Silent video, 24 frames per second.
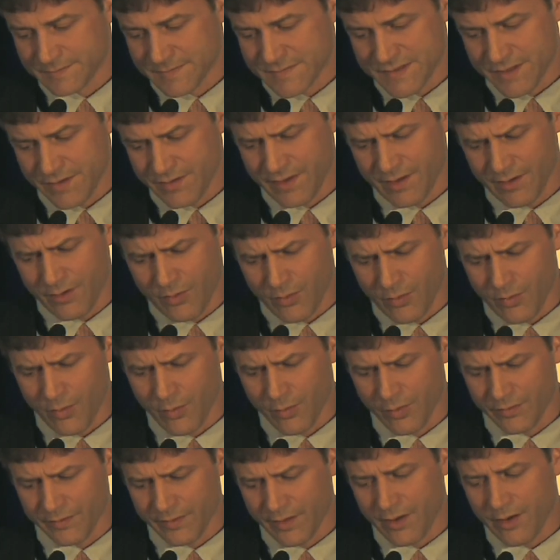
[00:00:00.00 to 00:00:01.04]
So the
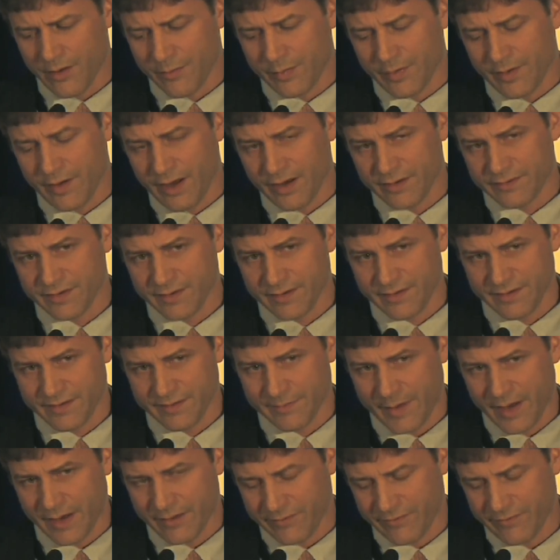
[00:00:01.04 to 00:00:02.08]
horizontal production is
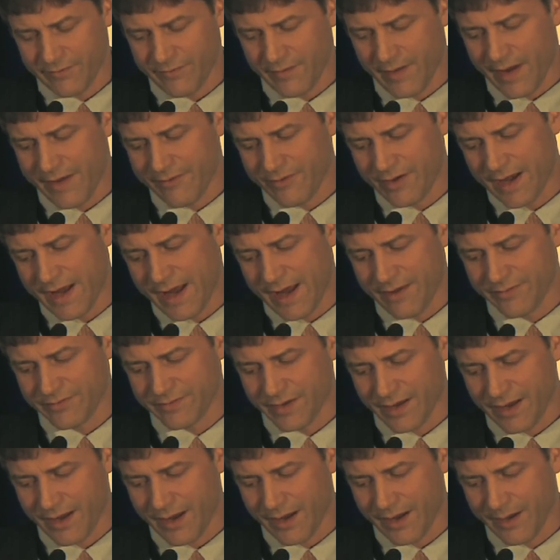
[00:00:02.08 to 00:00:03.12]
about 5.5
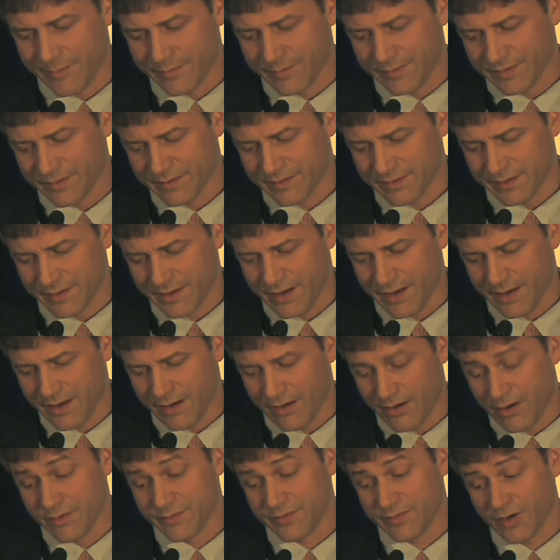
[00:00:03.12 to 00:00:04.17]
times,
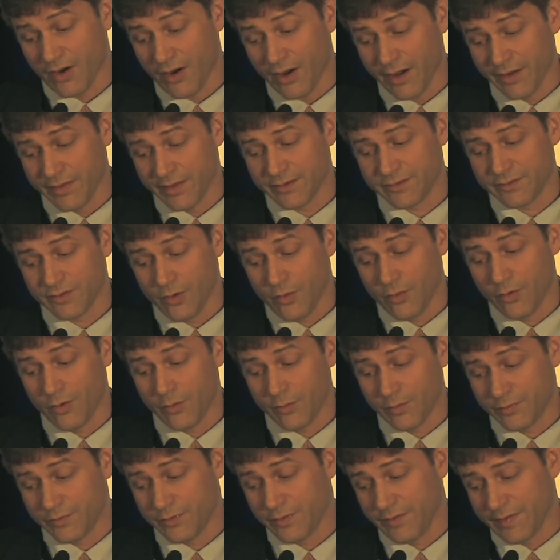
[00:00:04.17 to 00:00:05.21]
the
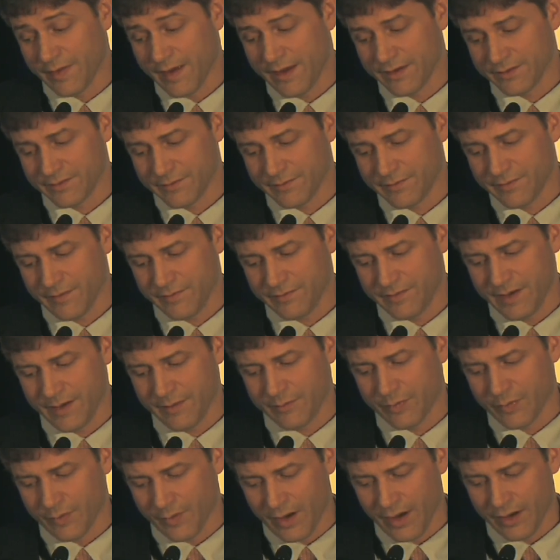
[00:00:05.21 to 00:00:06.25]
total
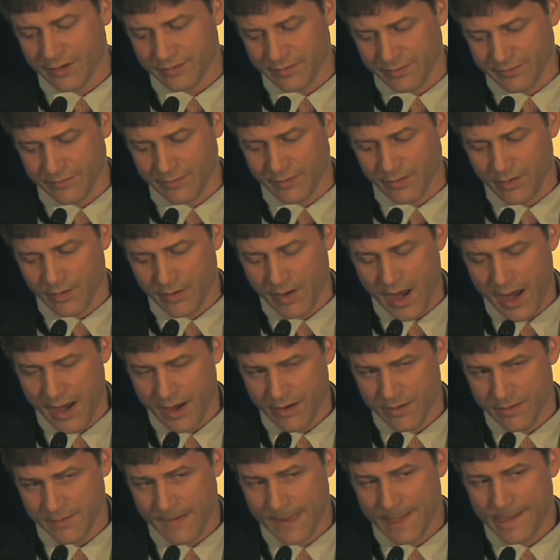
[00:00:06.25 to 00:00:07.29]
2015 production for
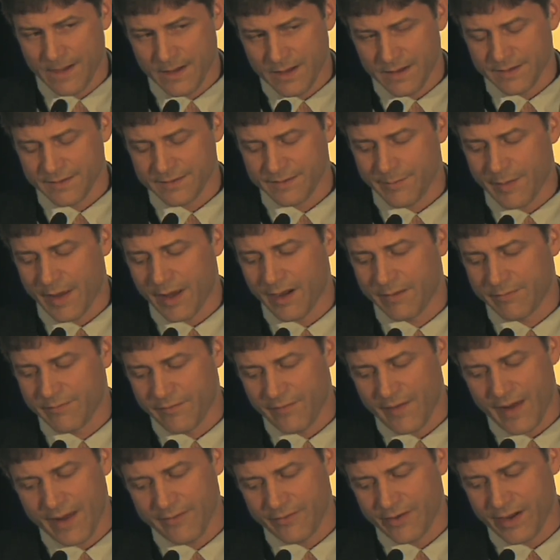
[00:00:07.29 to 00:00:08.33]
Ohio is about
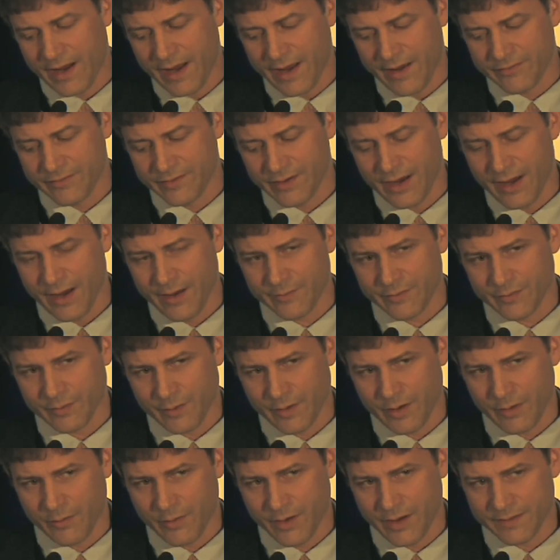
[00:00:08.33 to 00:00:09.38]
5.5 times
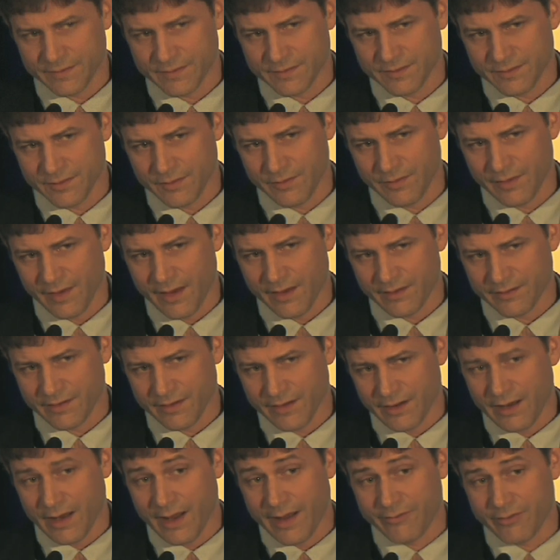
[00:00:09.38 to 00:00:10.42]
what it was in
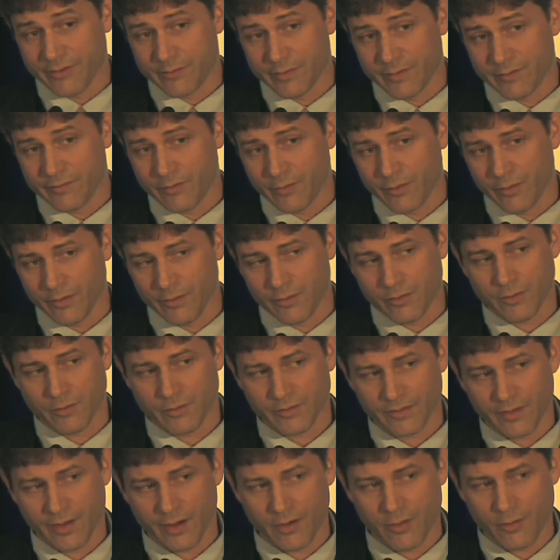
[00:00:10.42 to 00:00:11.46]
2011 before the
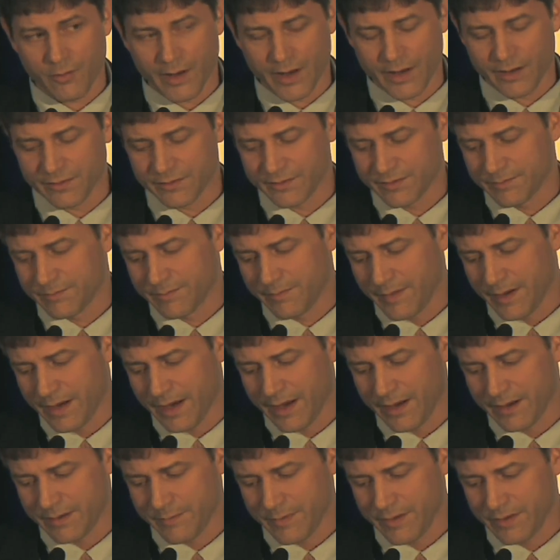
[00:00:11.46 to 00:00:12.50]
horizontal wells
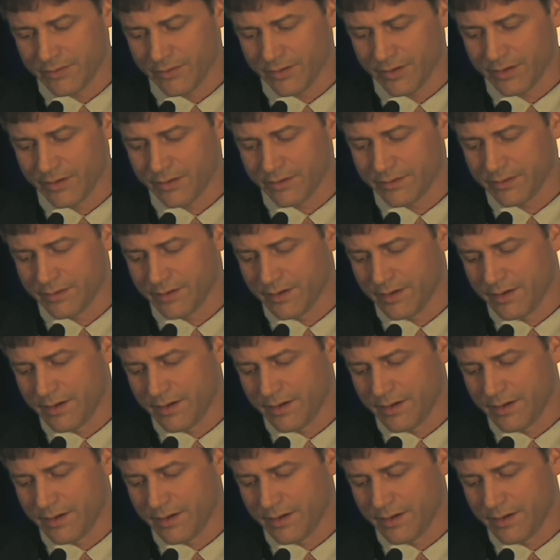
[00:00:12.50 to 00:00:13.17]
began to be drilled.